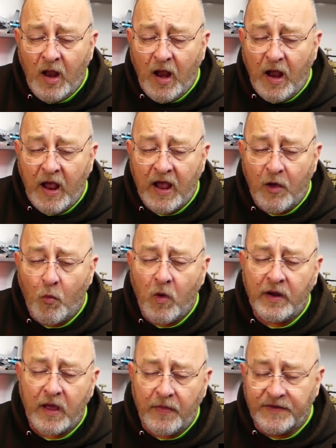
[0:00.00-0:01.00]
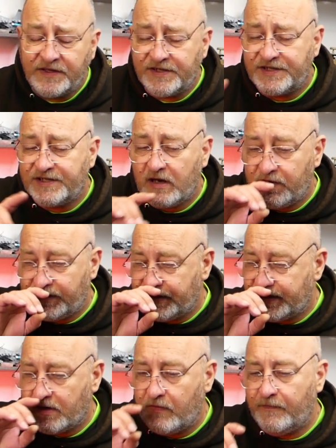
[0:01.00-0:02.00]
One other slight
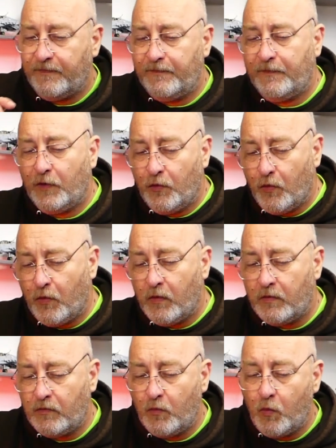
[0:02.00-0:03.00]
design flaw,